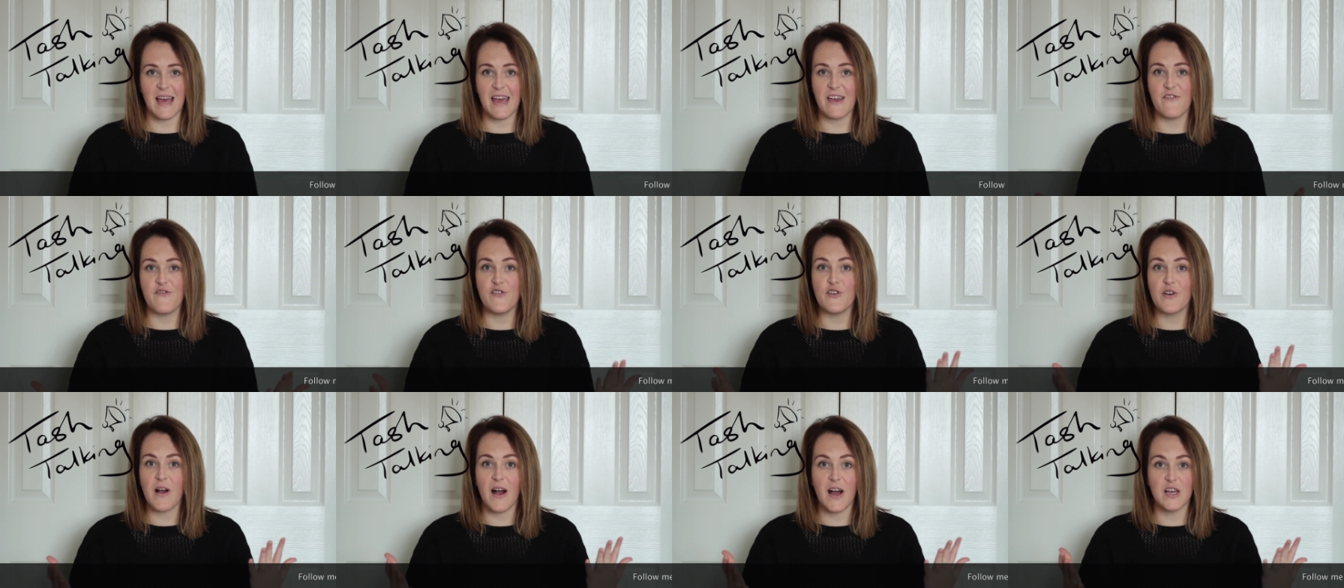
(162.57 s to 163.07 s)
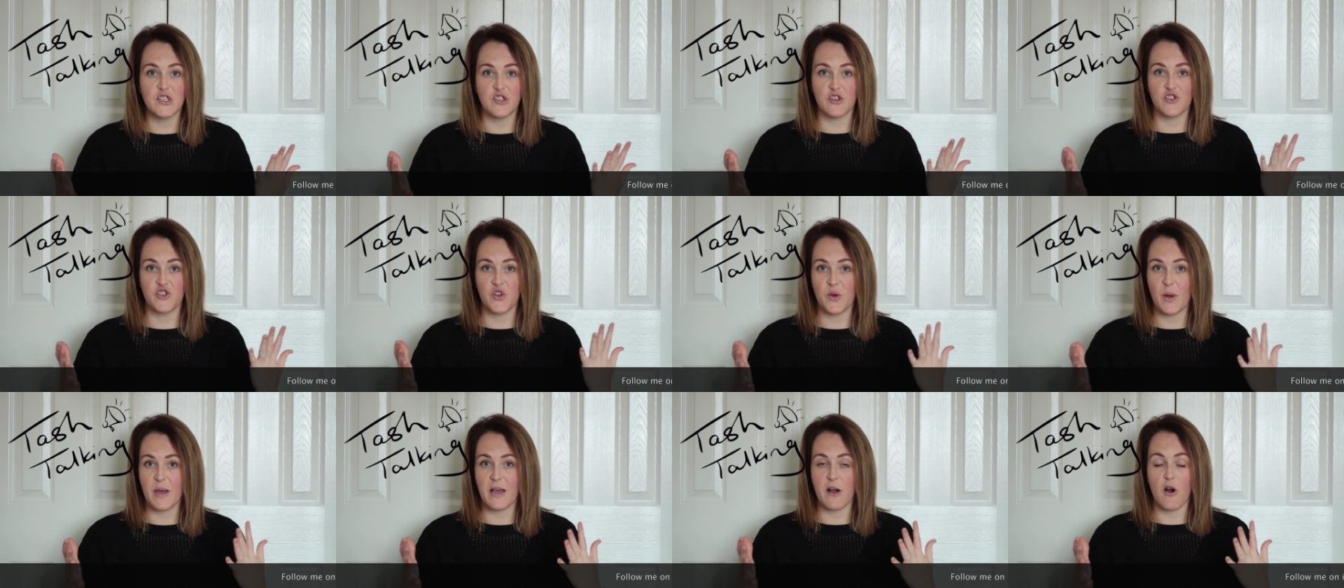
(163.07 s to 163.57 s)
If you guys are
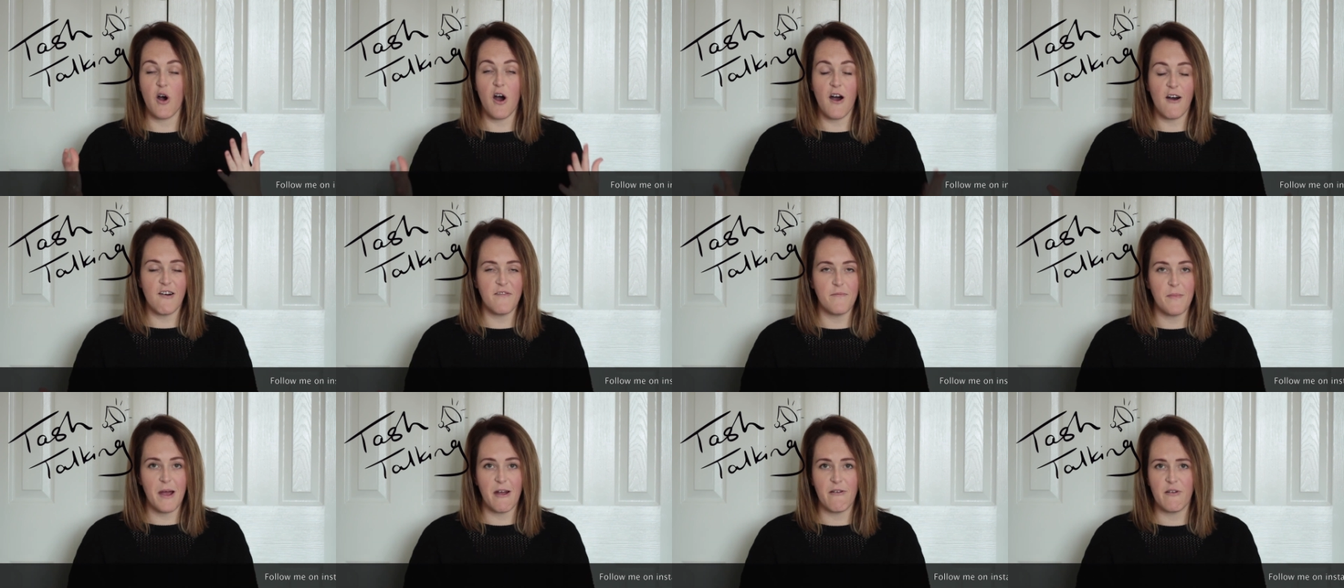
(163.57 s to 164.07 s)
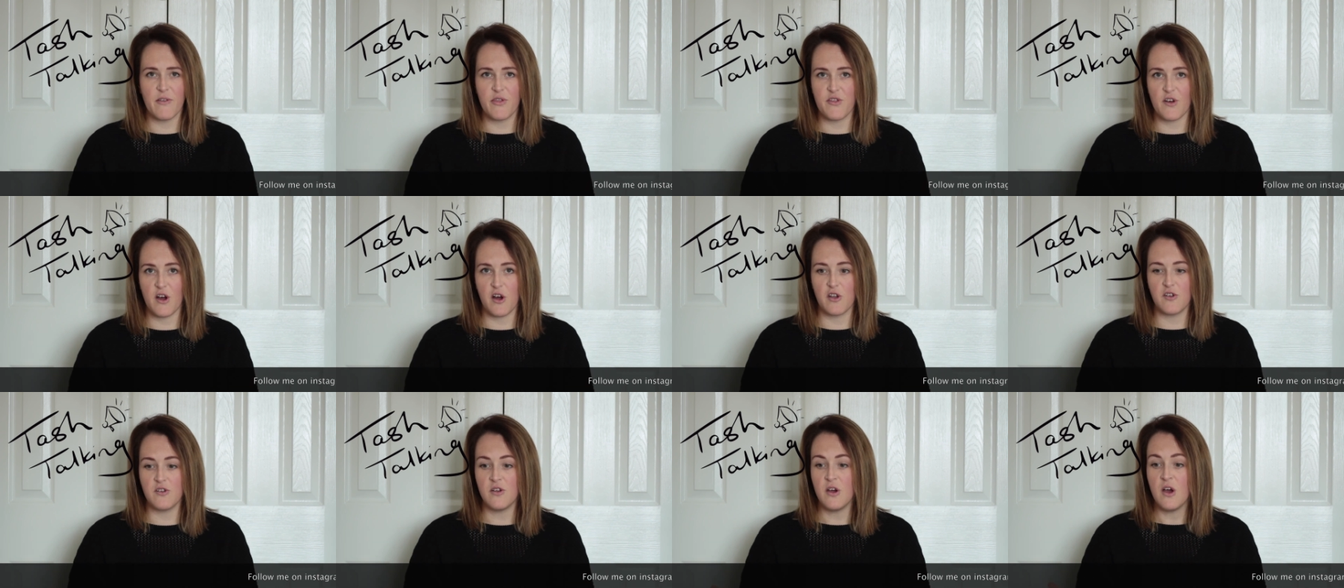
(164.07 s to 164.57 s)
doing a half
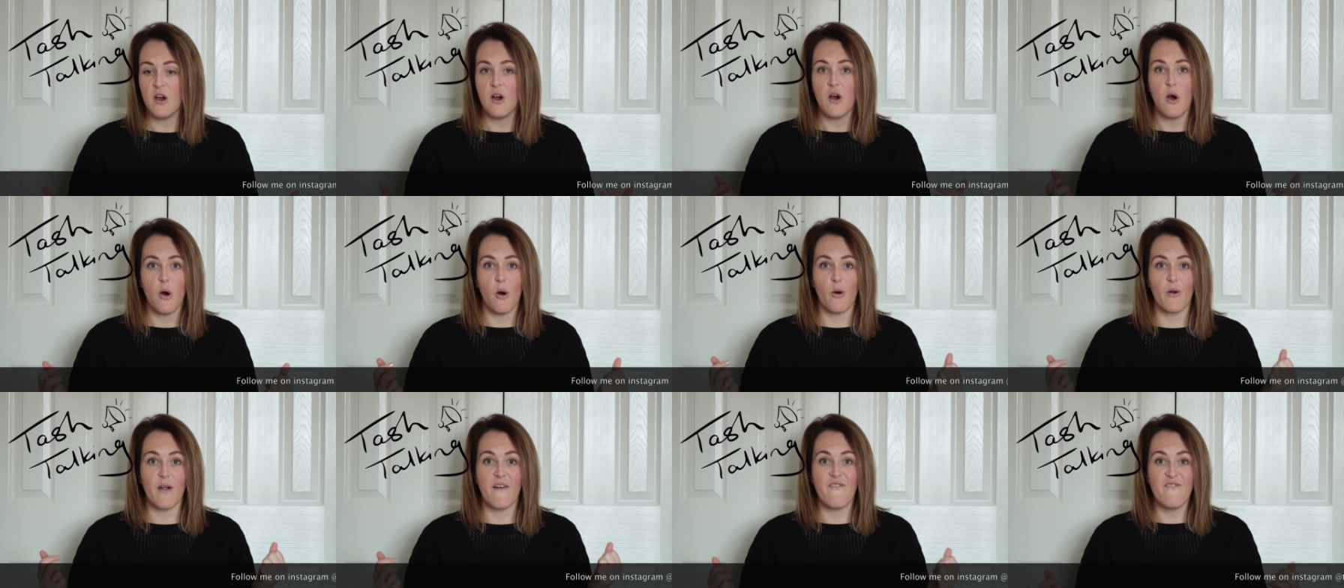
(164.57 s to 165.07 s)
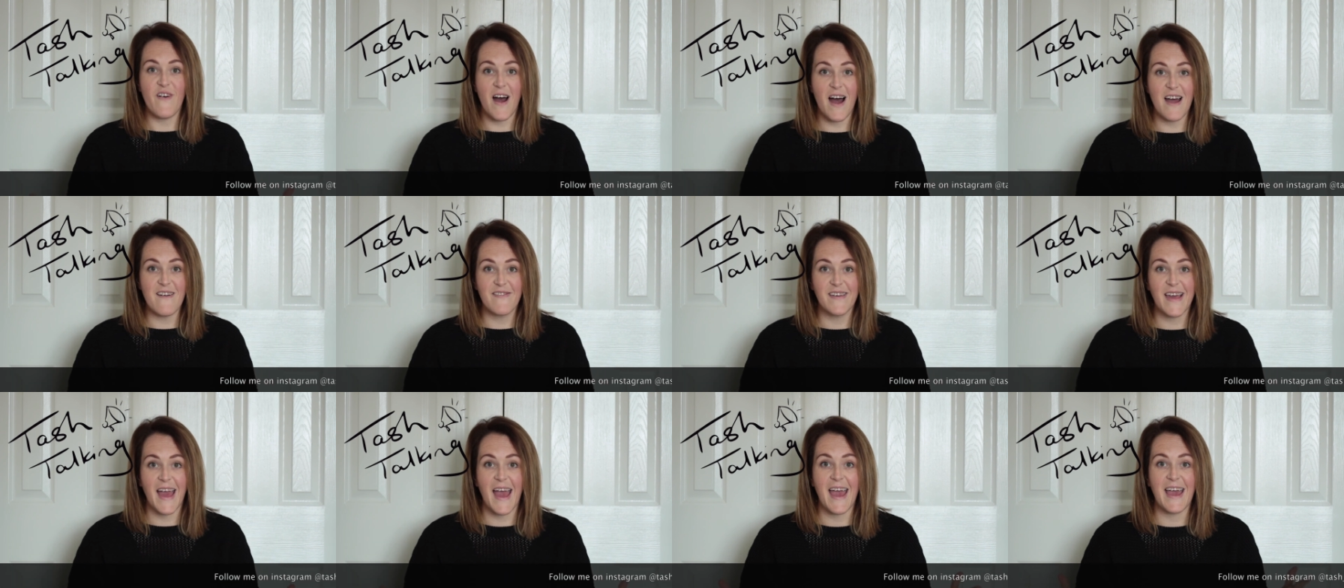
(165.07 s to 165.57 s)
marathon or a
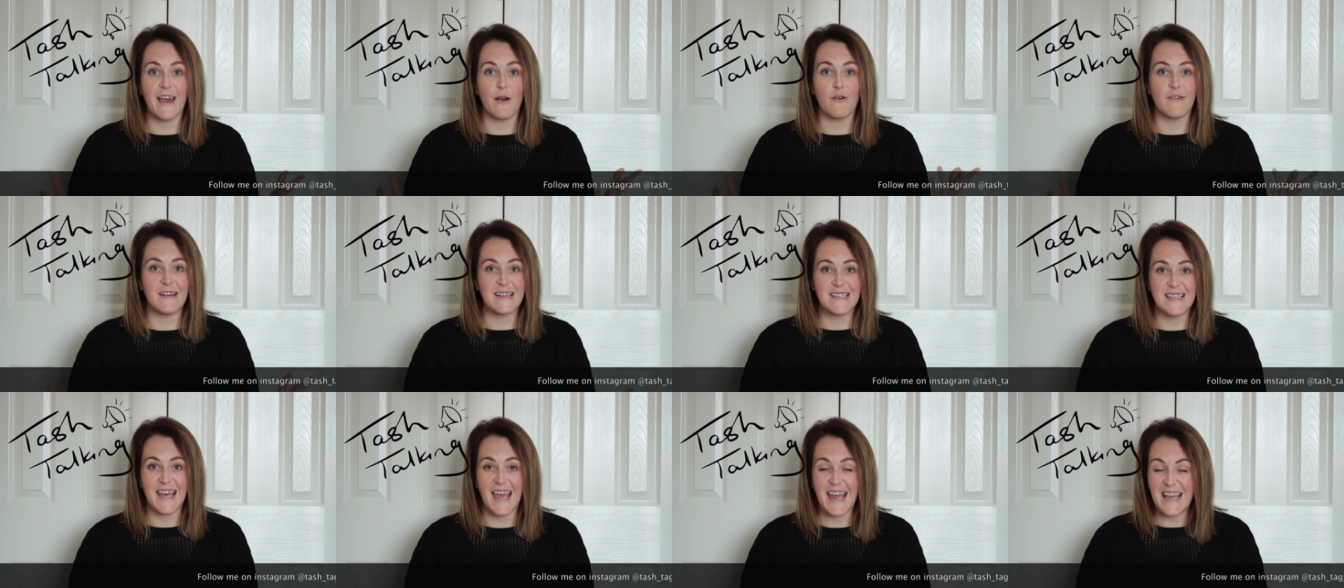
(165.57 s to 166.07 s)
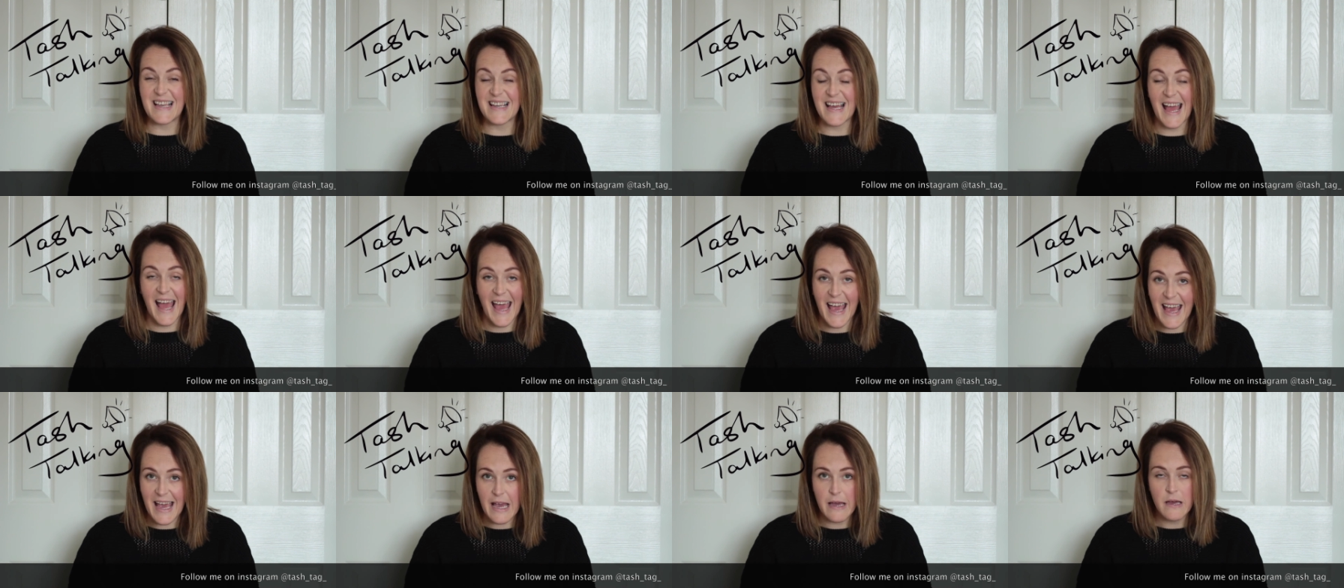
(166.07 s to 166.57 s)
5k or a
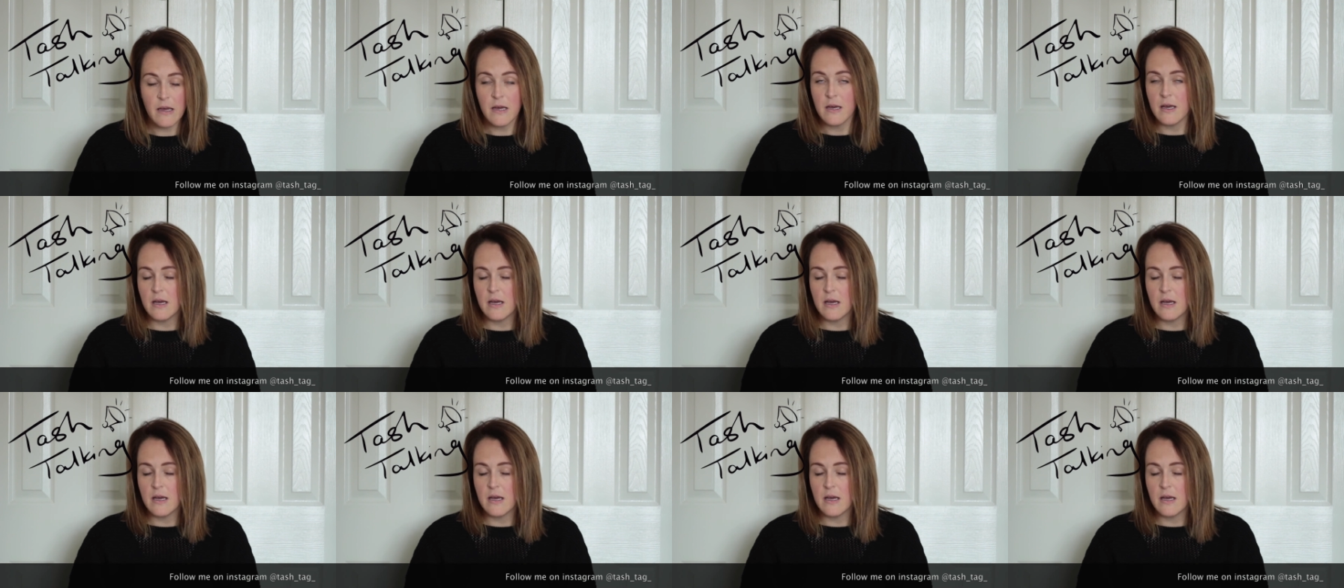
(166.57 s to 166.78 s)
10k